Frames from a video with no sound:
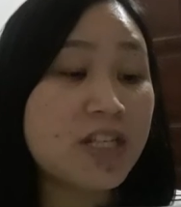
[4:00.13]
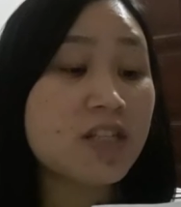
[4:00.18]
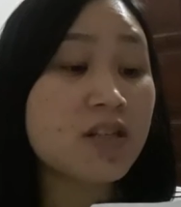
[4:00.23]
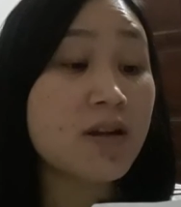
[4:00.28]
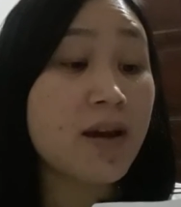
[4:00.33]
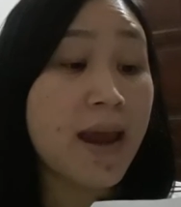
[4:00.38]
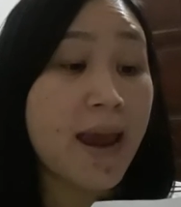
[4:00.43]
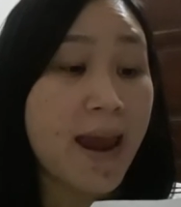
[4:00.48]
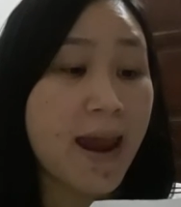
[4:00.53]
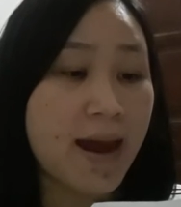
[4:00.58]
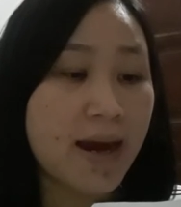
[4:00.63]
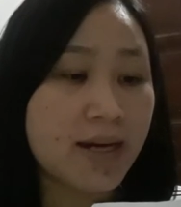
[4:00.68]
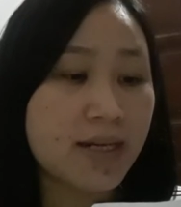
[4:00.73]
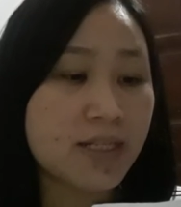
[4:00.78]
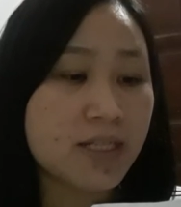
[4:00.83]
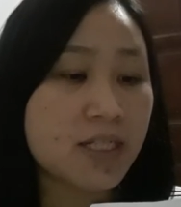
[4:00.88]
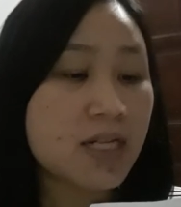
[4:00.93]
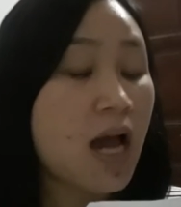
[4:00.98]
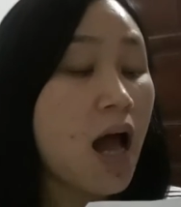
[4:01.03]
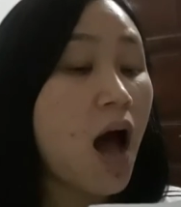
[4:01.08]

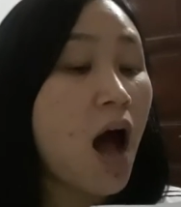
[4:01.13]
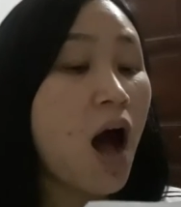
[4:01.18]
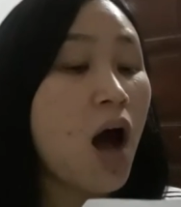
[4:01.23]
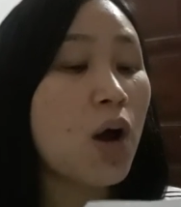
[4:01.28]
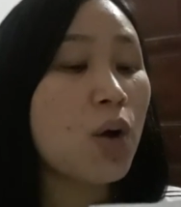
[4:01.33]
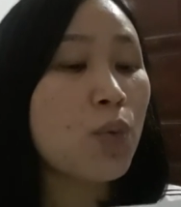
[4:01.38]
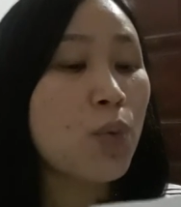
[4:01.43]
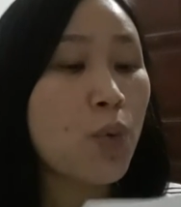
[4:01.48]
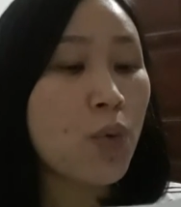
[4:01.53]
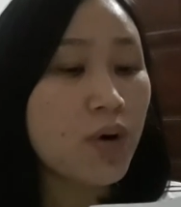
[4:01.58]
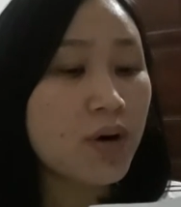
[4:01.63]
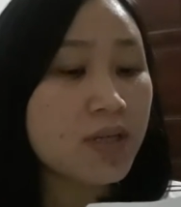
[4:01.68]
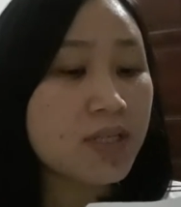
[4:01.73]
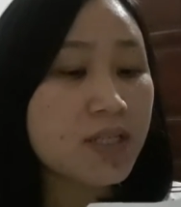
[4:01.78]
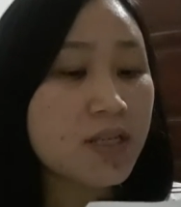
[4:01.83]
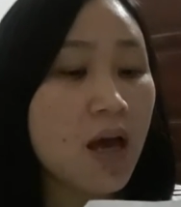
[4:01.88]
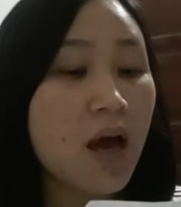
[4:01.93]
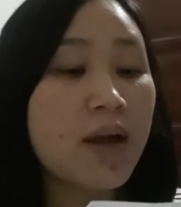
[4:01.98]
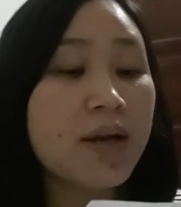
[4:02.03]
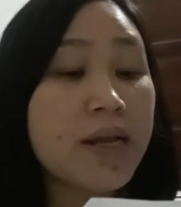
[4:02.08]
scared. I
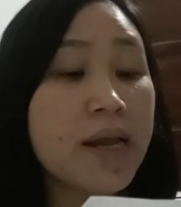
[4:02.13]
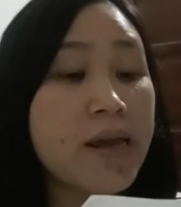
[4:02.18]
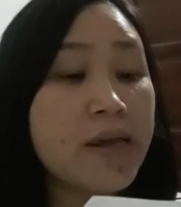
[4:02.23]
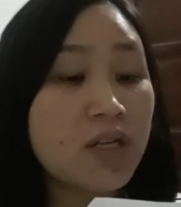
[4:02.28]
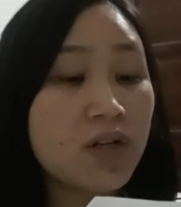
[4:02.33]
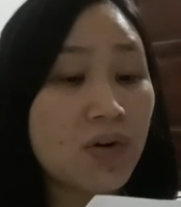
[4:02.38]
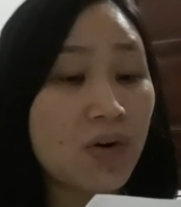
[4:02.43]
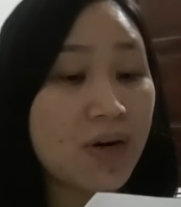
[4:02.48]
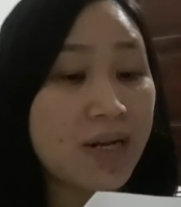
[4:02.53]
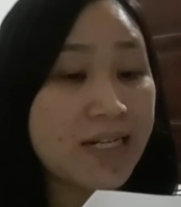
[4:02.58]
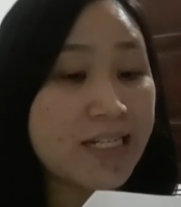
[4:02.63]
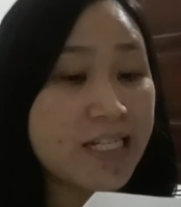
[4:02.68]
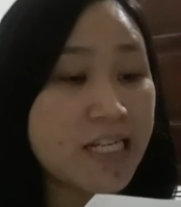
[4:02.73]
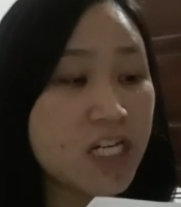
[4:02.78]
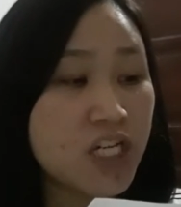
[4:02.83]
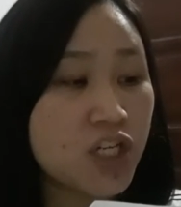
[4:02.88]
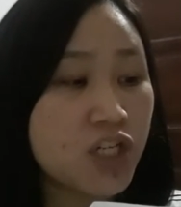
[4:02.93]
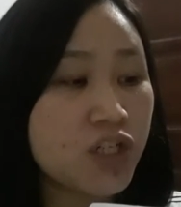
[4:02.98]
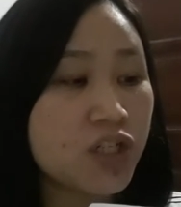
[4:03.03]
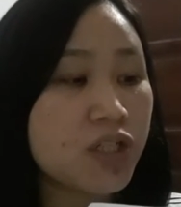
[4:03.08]
was an English
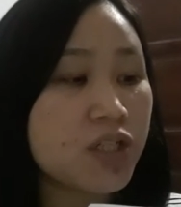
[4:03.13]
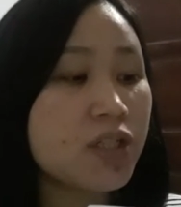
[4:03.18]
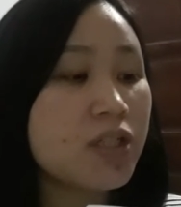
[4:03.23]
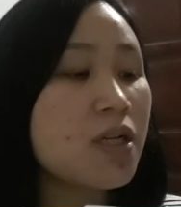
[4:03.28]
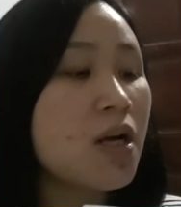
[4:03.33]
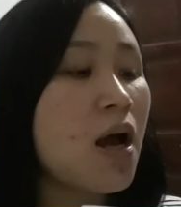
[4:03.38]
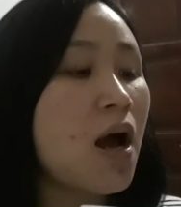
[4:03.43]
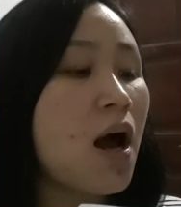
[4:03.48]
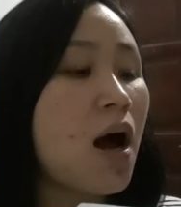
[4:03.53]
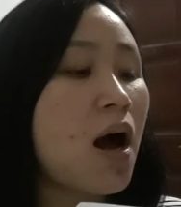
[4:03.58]
teacher.